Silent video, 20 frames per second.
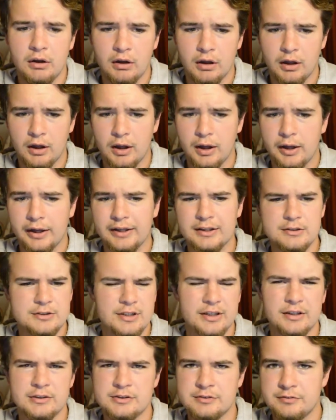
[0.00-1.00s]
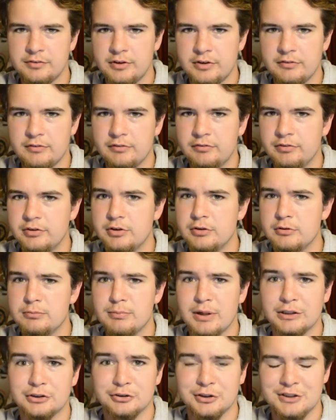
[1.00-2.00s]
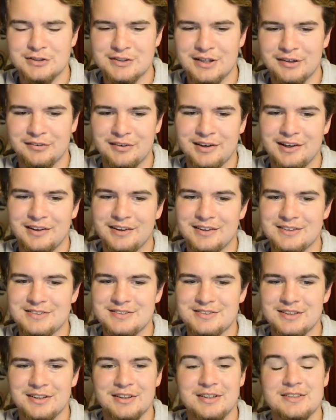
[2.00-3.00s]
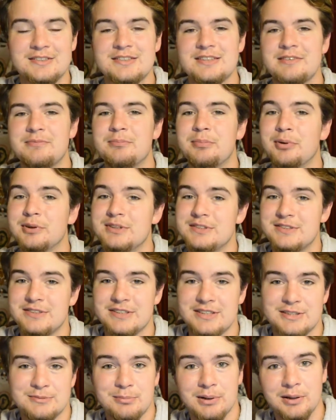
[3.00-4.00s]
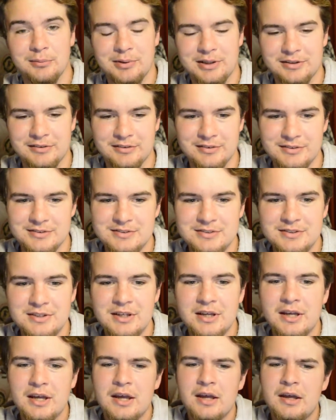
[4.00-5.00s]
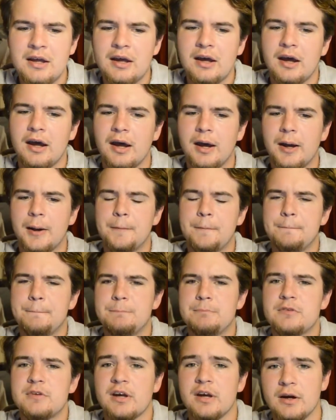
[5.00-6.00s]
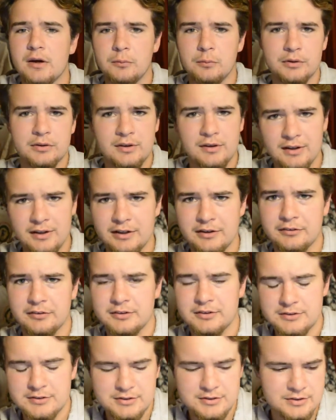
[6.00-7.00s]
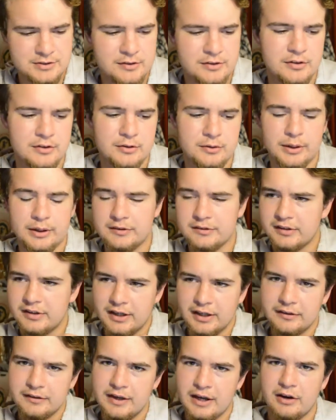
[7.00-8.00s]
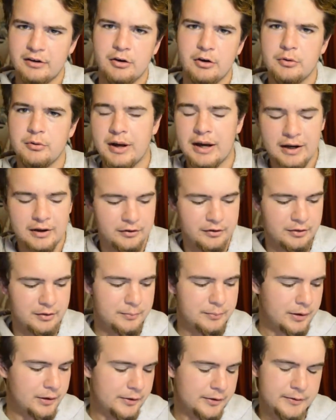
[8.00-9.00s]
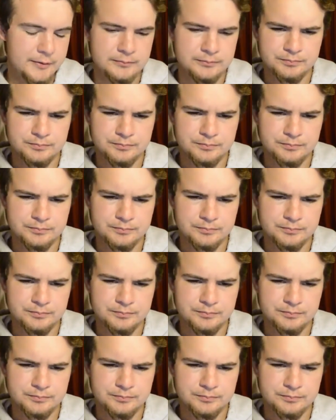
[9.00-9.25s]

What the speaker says: For you metrics out there, that's 7.6 millimeters, to help with clearance to get the arrow out of the bow.